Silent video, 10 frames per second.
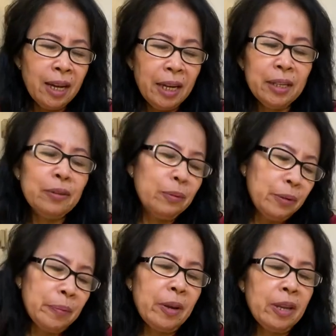I don't know
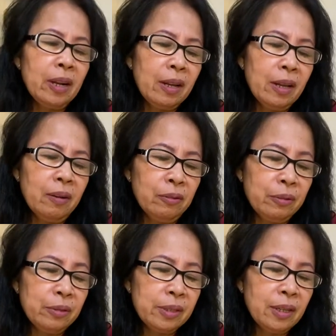if I allowed to
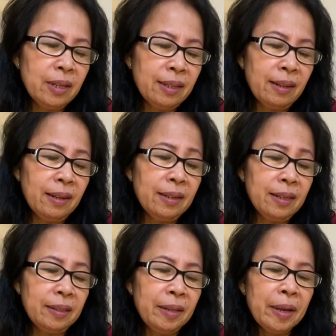say Italian,